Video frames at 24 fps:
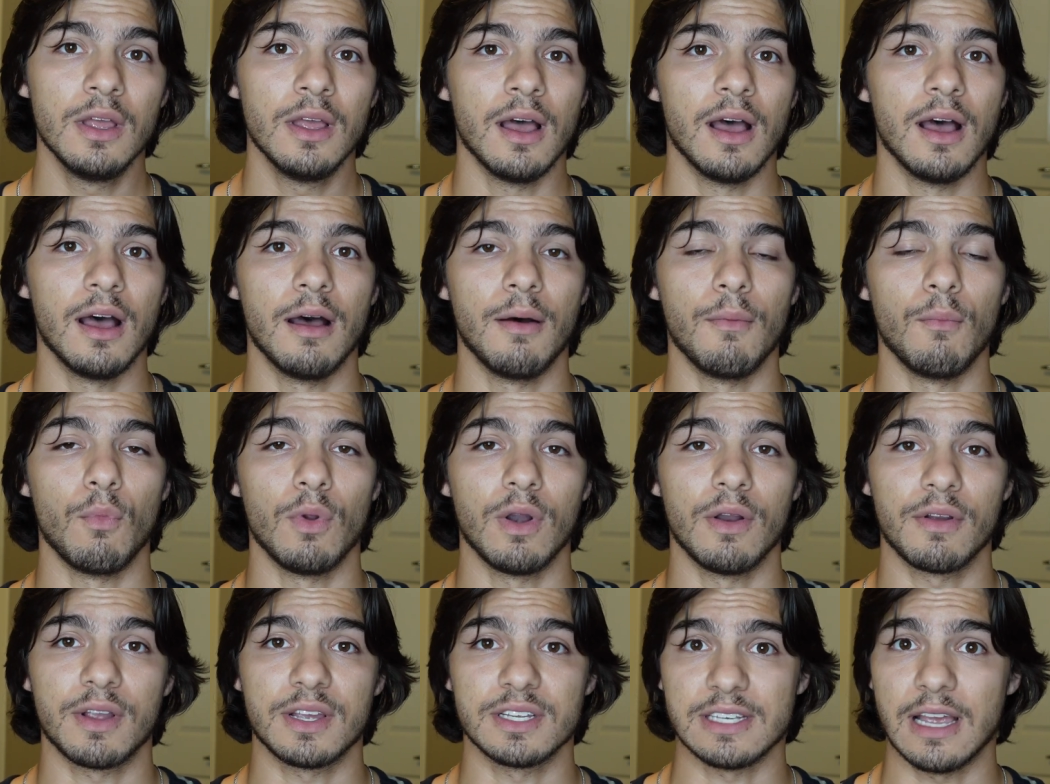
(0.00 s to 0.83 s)

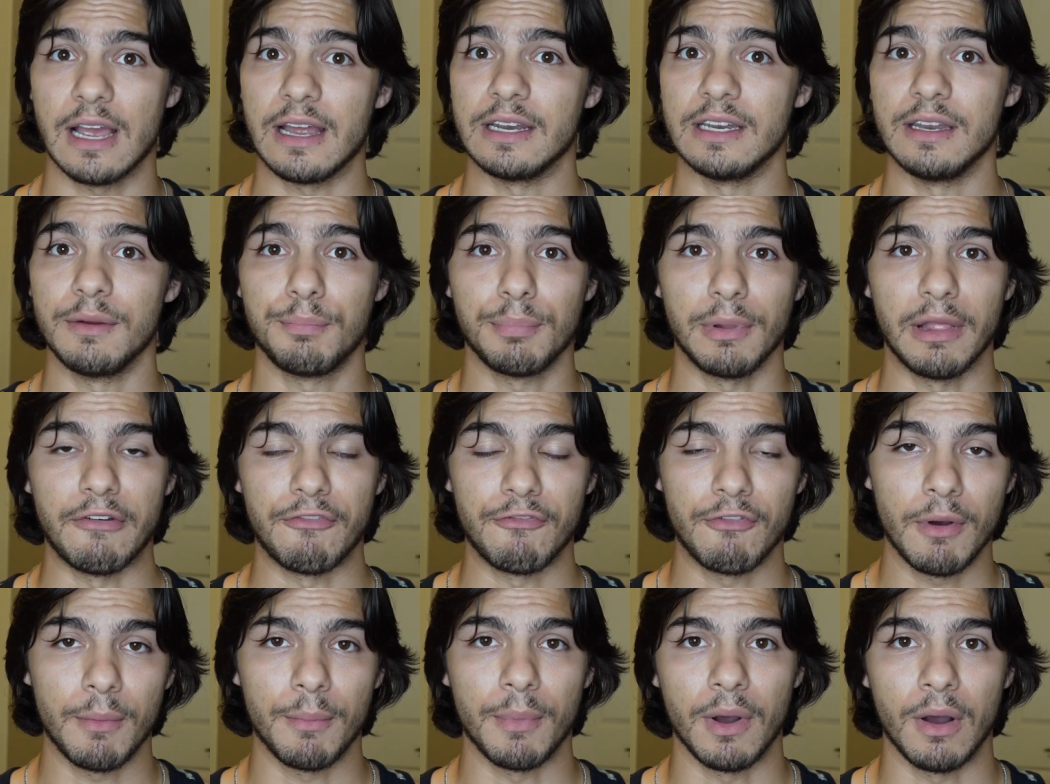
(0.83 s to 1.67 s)
because I did play
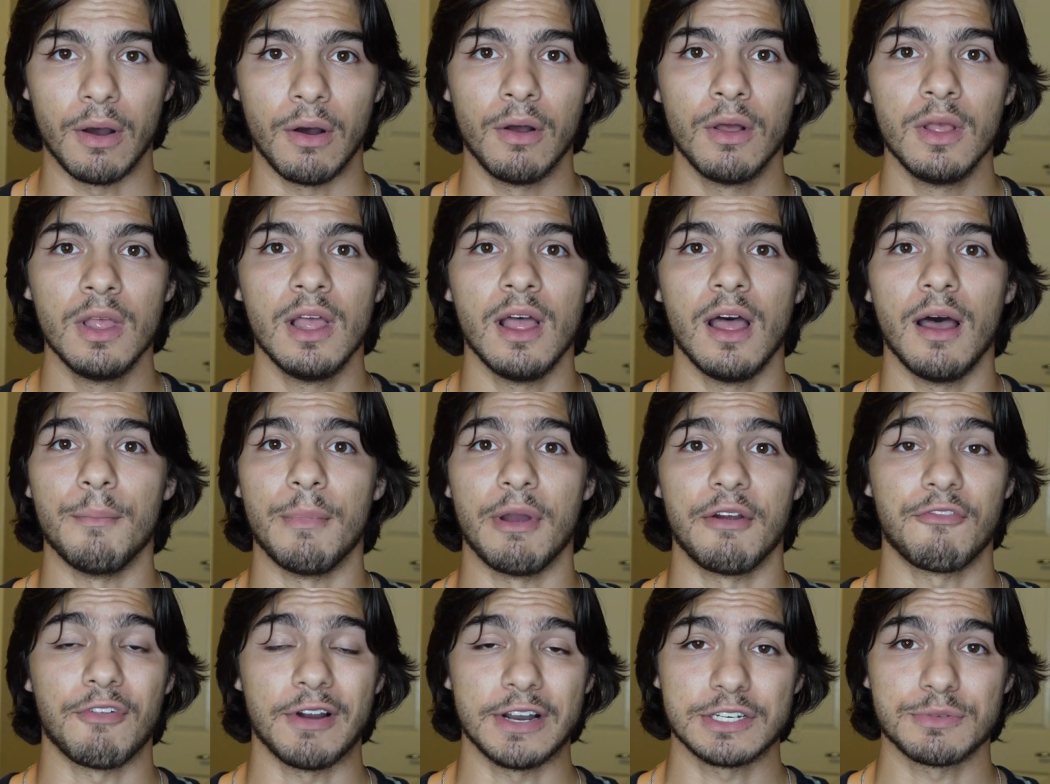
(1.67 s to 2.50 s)
football
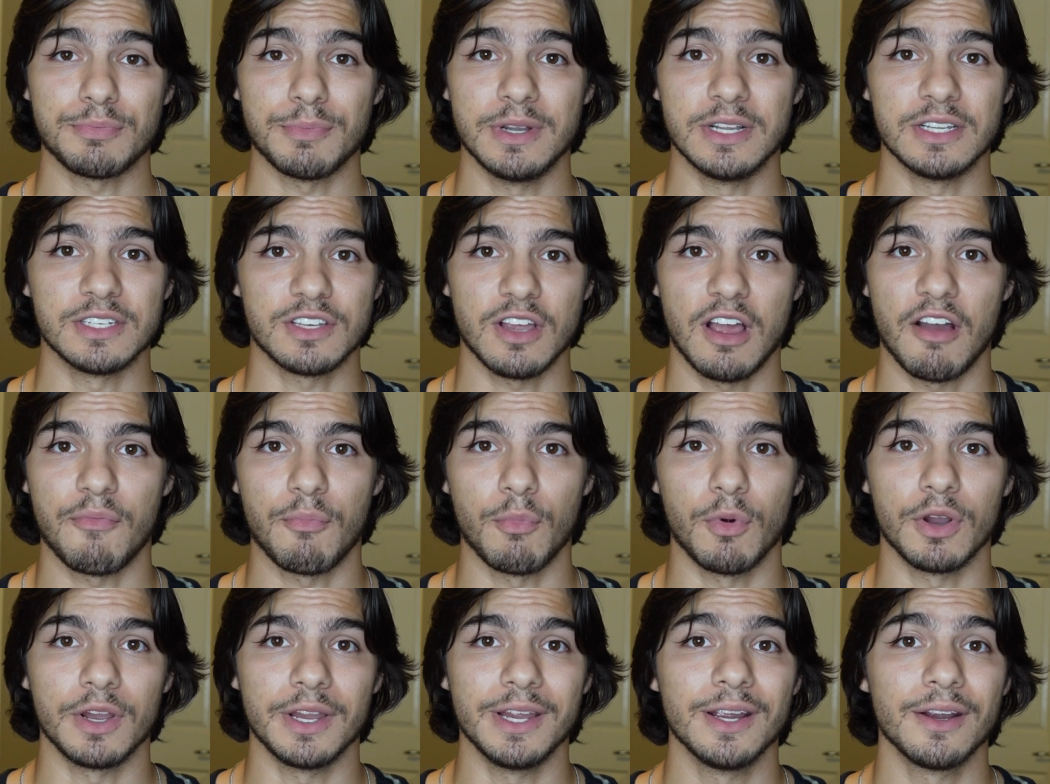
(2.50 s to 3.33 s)
my freshman and
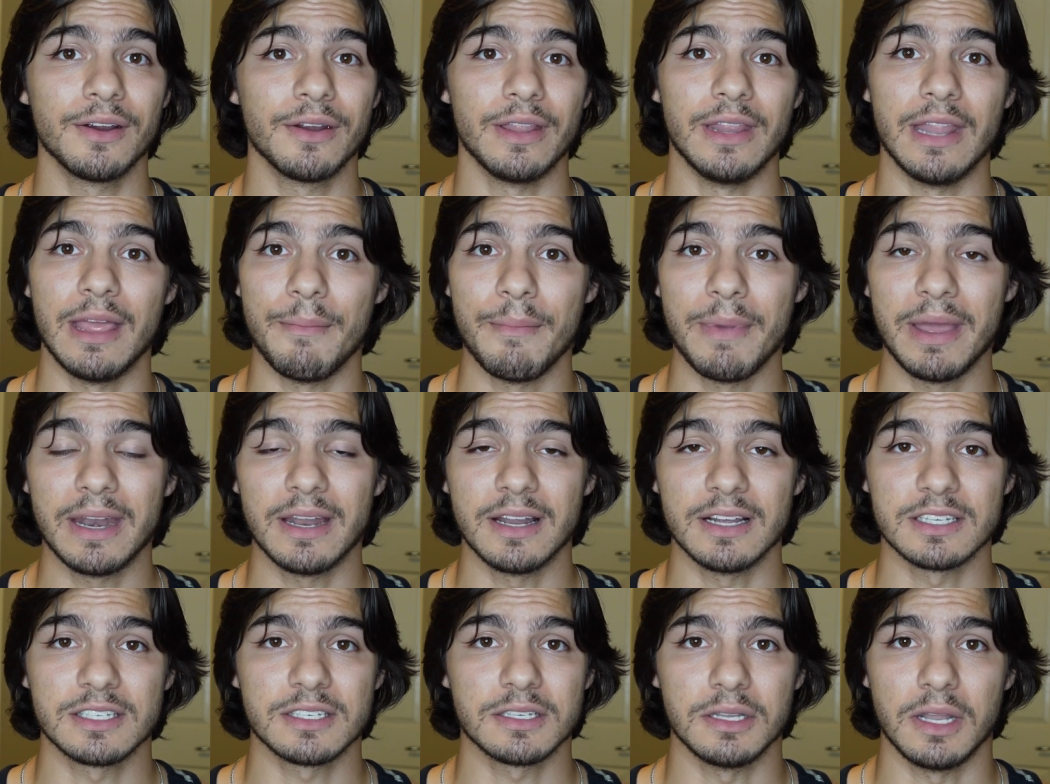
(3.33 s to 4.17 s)
sophomore year, and they made
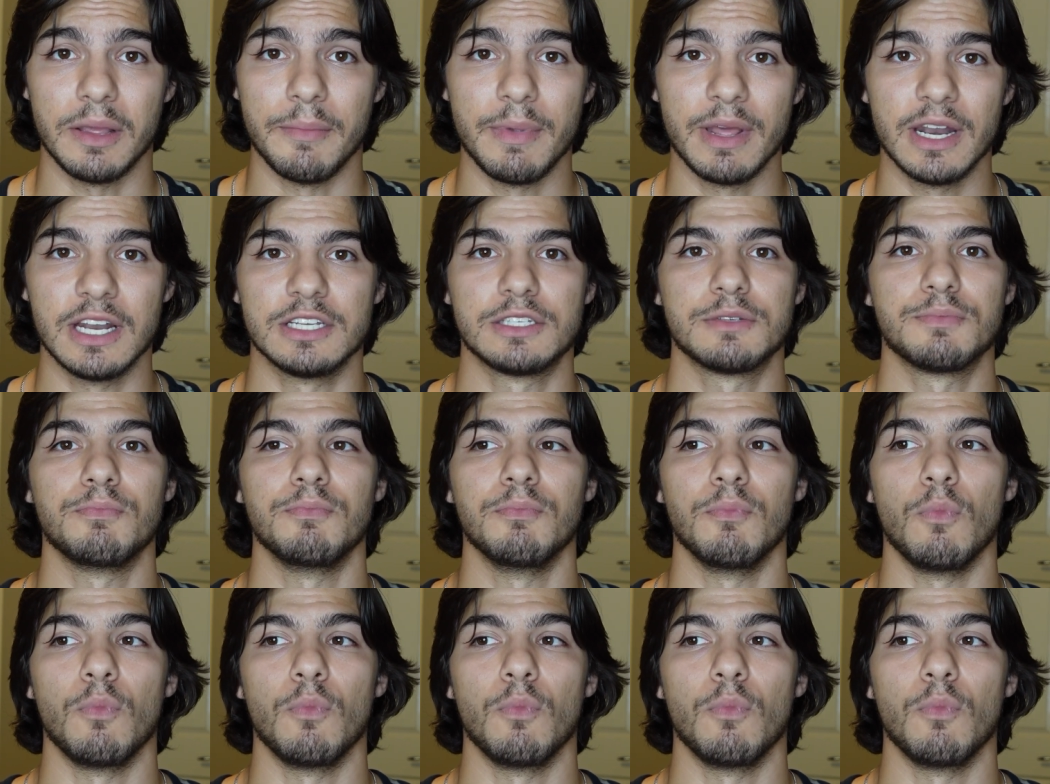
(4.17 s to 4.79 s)
us